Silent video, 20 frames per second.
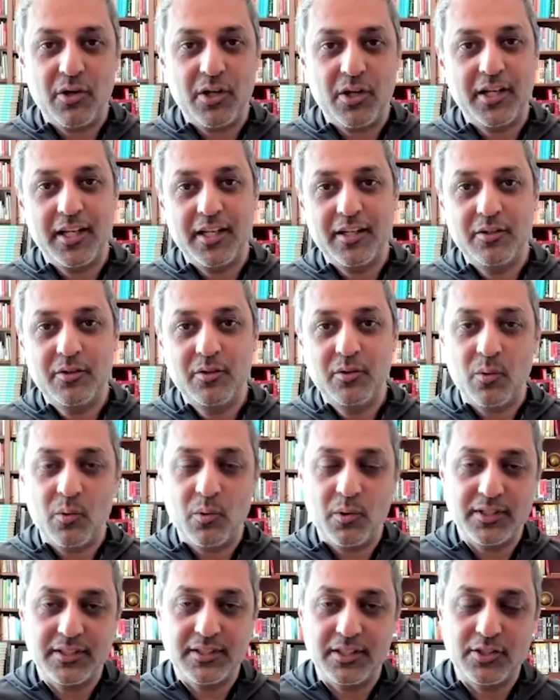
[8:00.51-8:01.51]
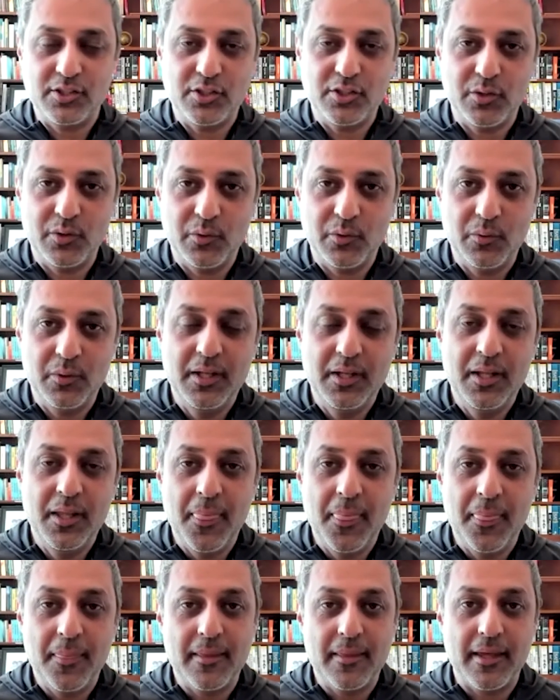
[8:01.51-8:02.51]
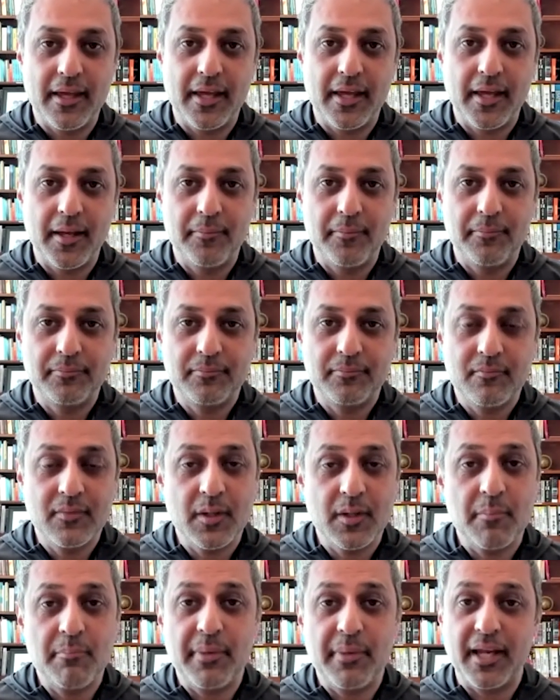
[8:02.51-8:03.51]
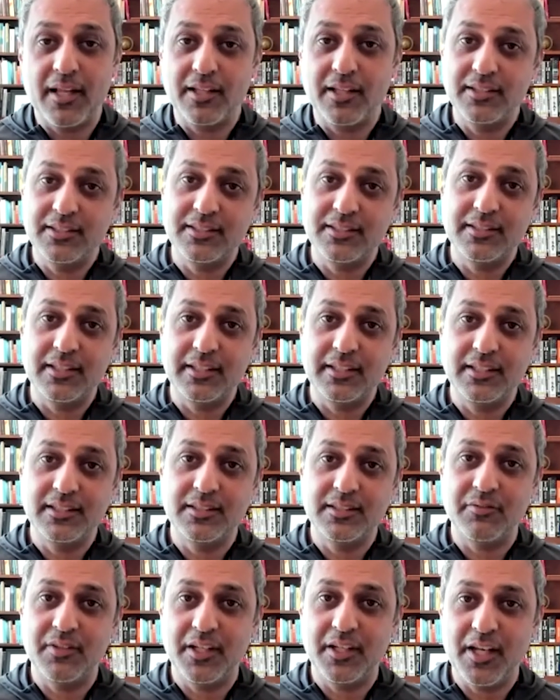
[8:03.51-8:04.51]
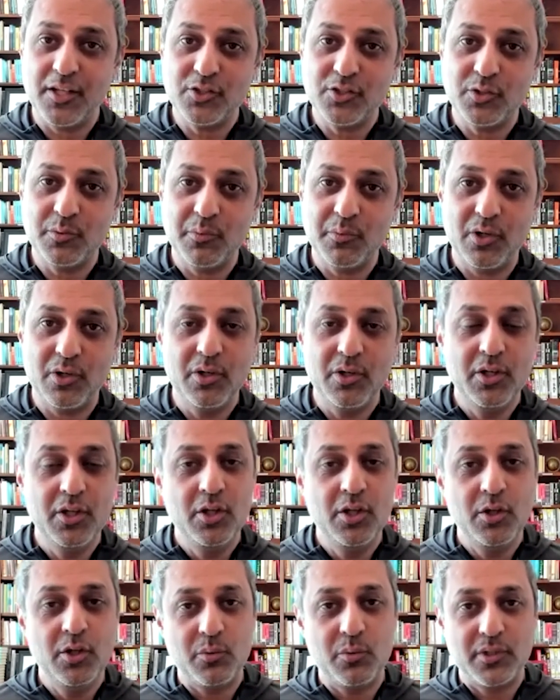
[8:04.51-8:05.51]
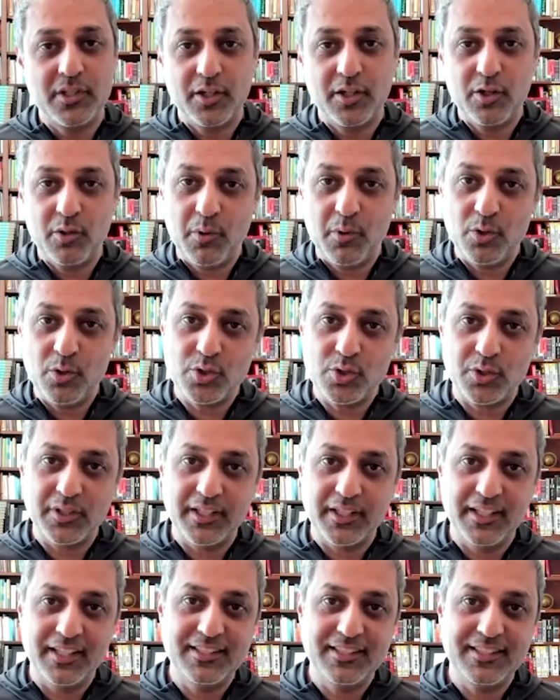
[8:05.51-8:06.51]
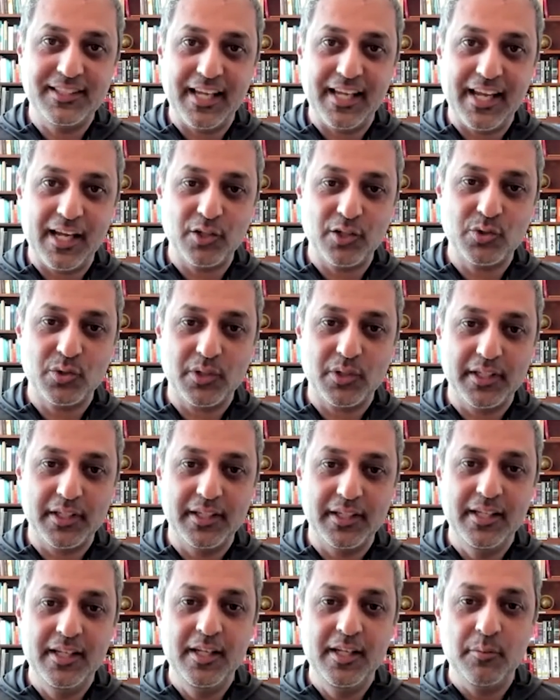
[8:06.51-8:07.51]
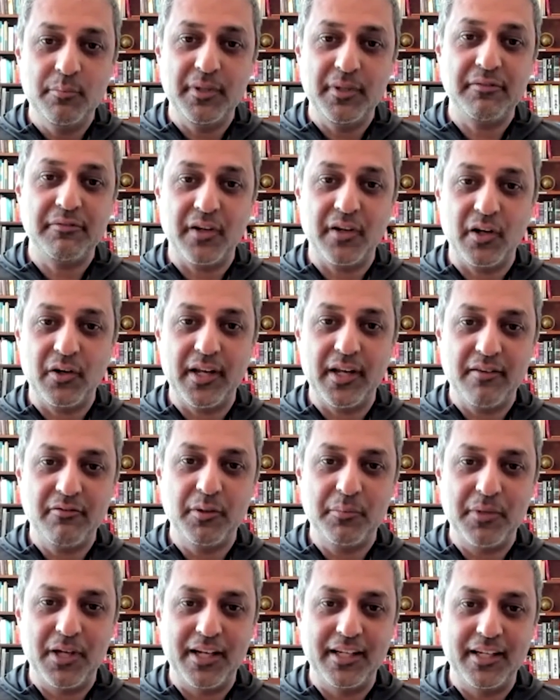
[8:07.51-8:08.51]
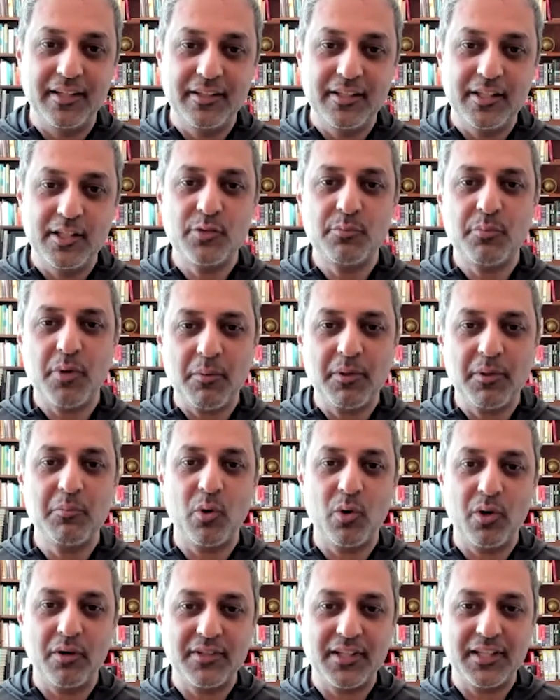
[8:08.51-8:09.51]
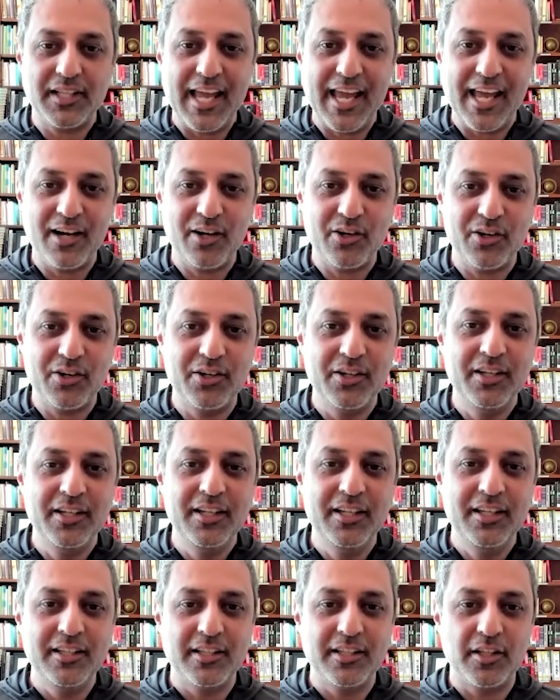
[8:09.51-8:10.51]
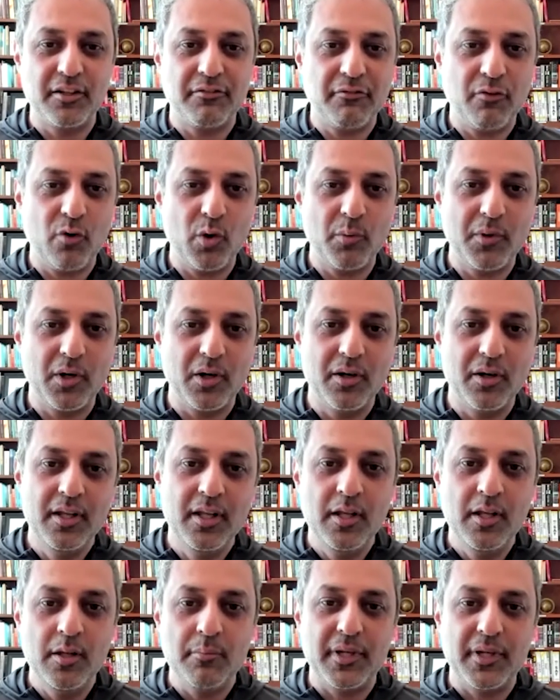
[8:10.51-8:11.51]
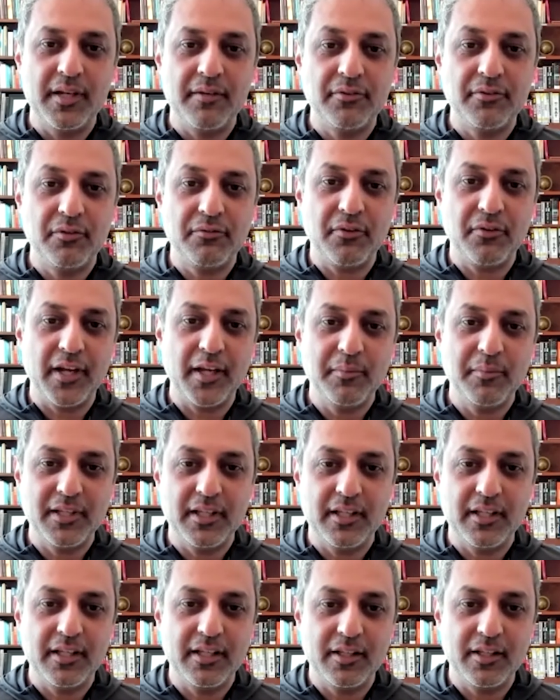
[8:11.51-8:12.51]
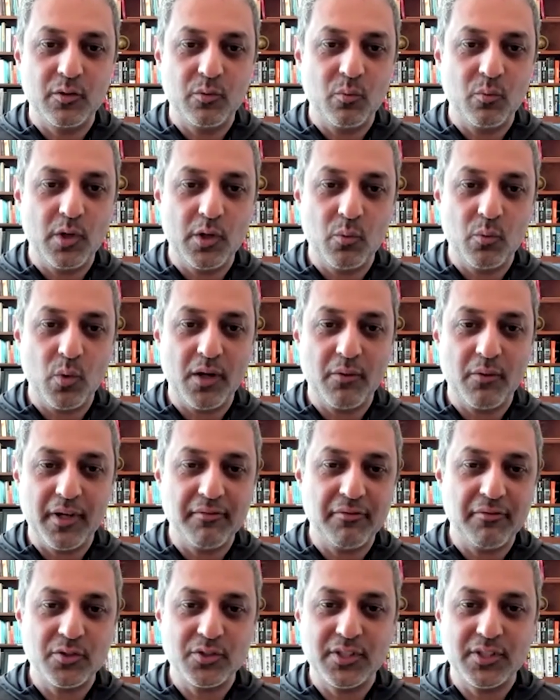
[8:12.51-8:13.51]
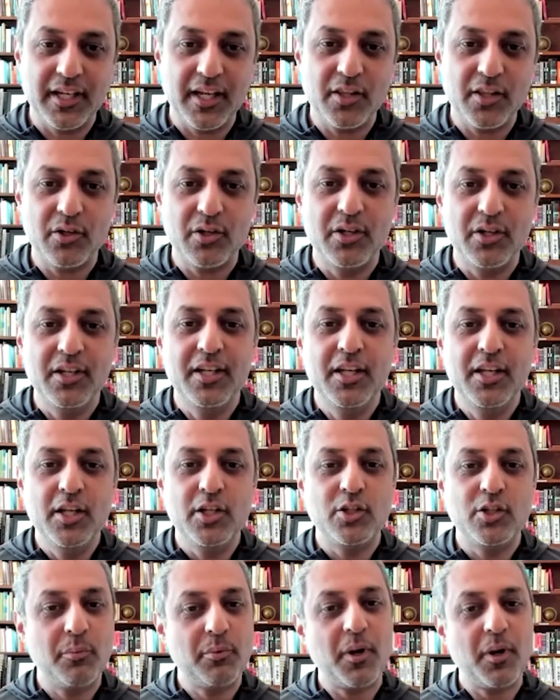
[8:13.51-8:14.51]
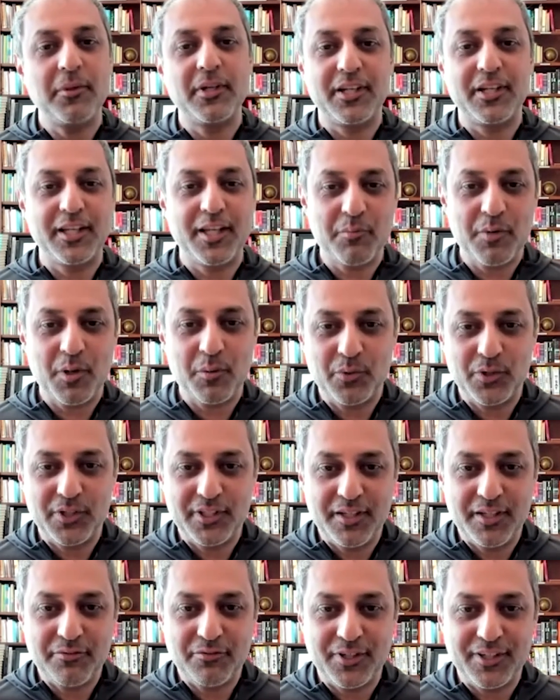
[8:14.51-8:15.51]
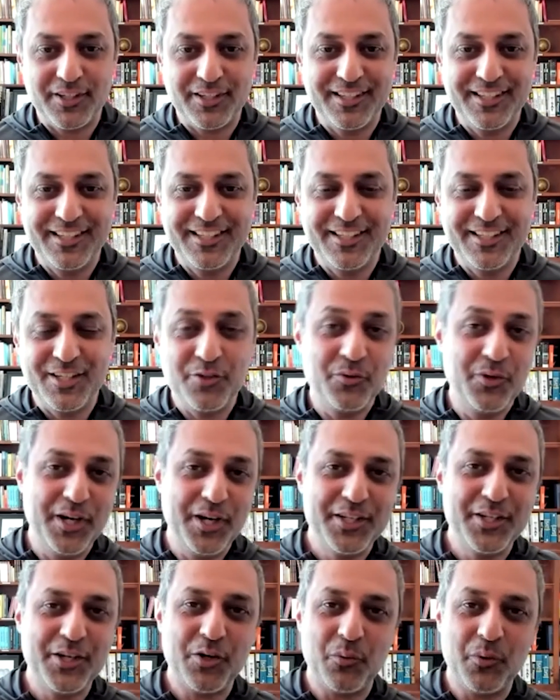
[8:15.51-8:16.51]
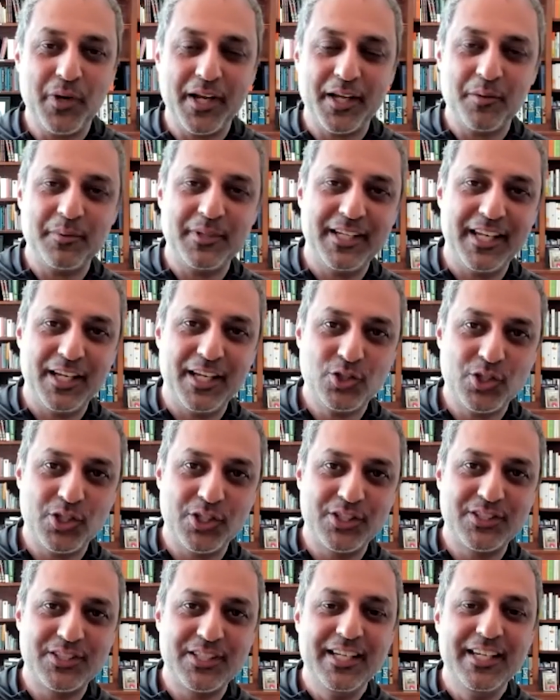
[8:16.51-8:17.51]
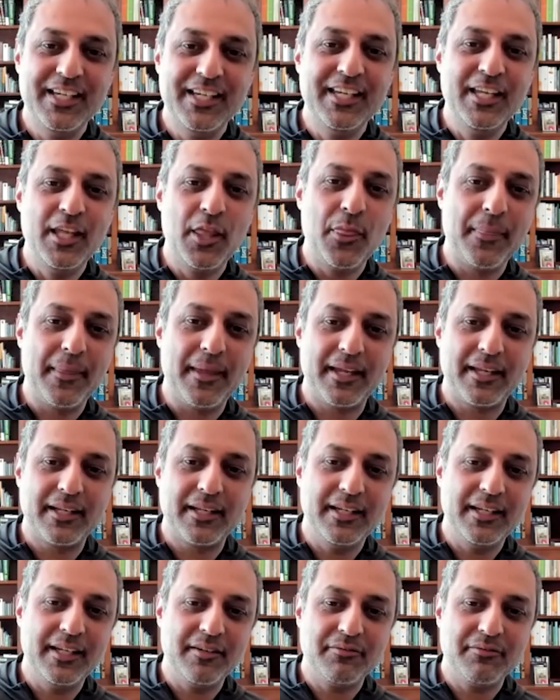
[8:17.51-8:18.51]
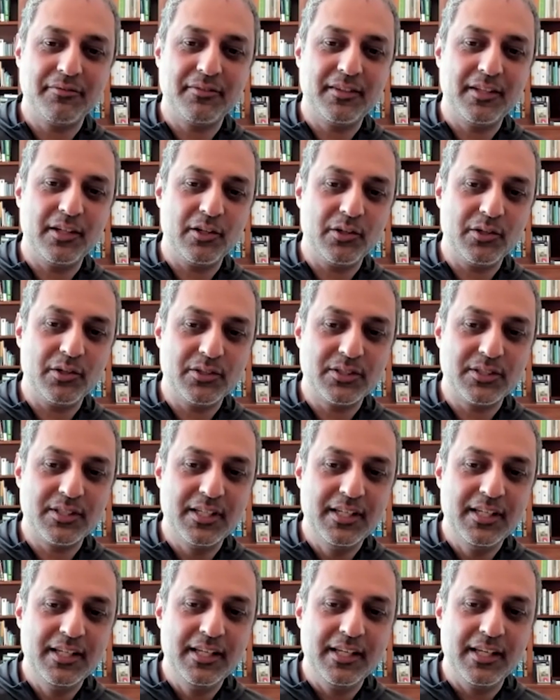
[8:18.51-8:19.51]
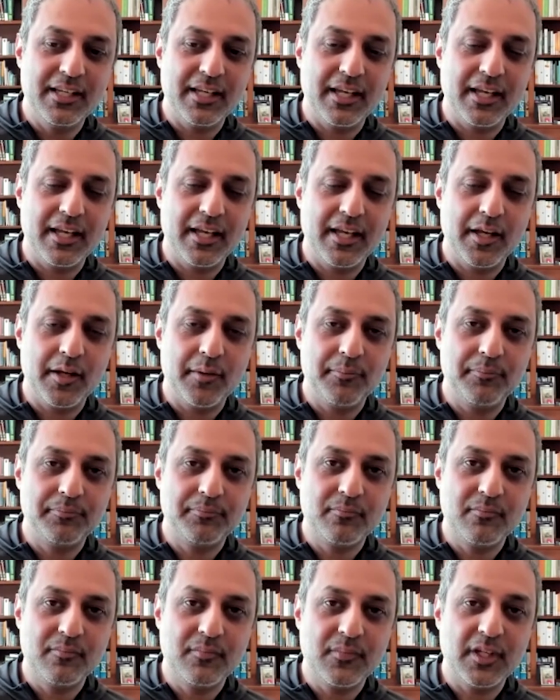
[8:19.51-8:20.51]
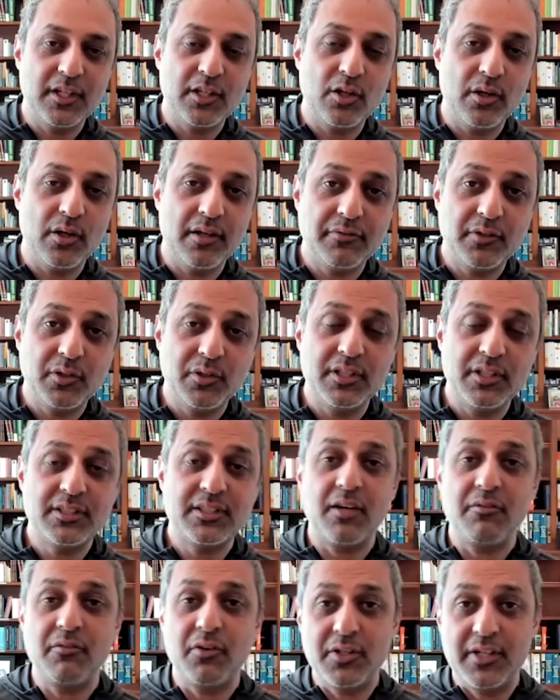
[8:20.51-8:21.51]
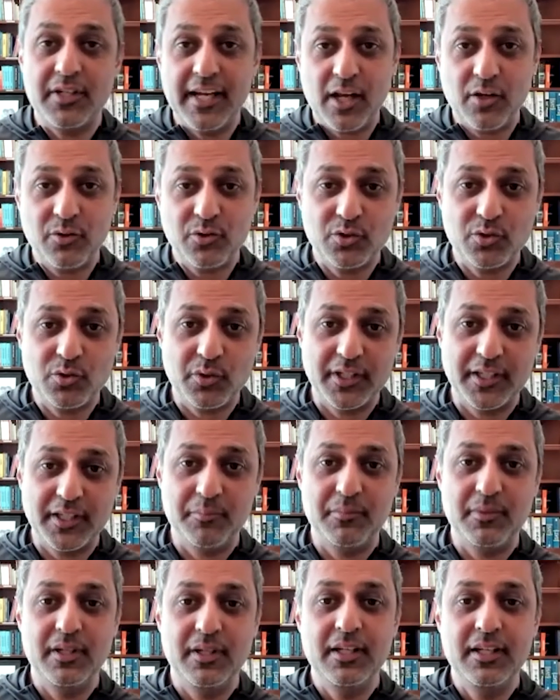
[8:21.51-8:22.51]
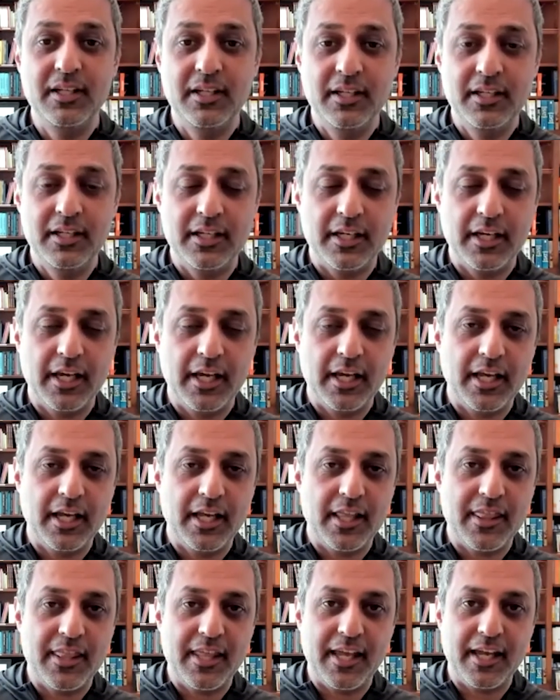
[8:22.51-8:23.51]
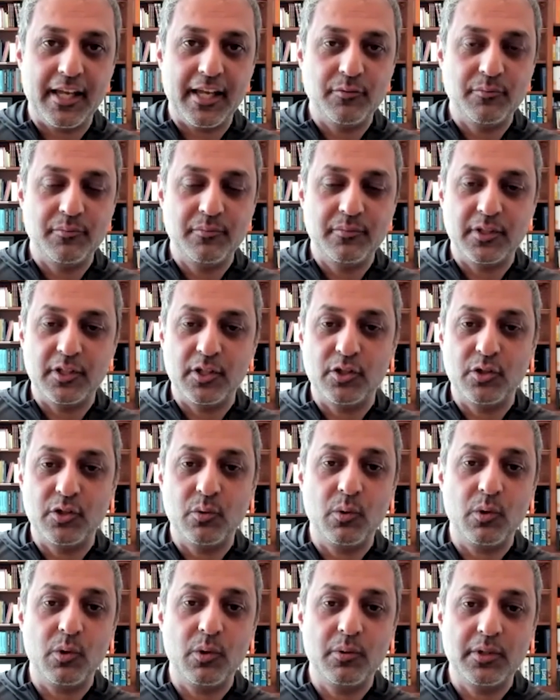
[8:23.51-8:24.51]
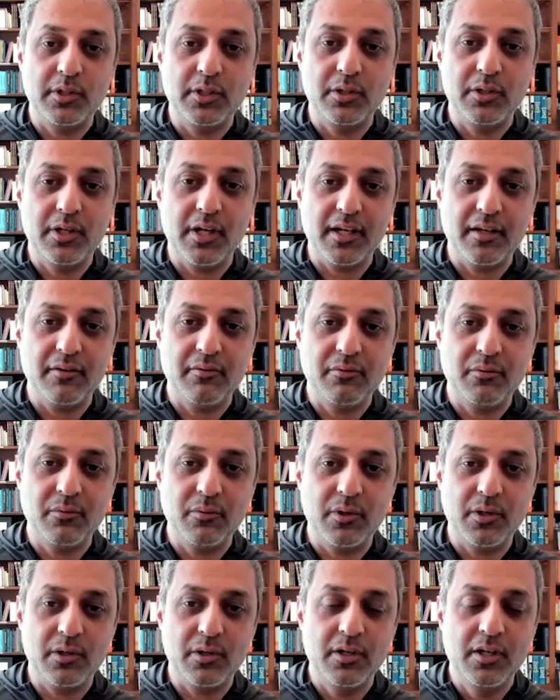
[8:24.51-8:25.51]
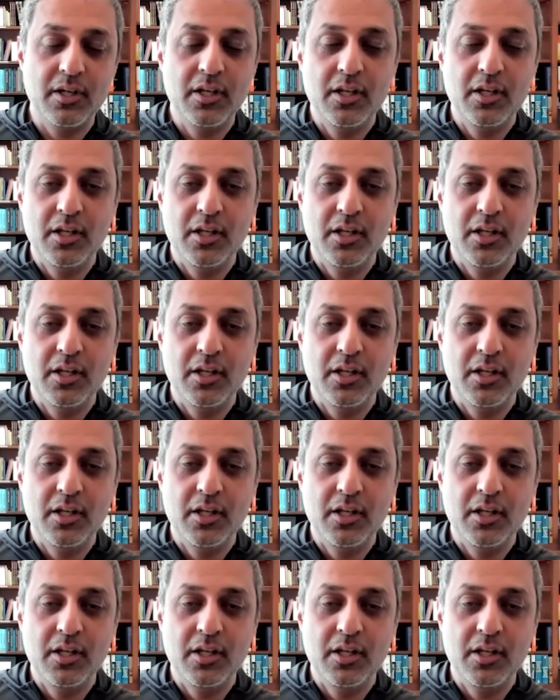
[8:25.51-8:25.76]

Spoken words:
on it, or is it to balance the needs of the customer with the commercial needs to actually be fair to everybody? It's probably more of the latter than the former. But if you frame it in one way versus the other, you're probably going to come up with different, recommendations. And if there's, if you discover downstream that you kind of were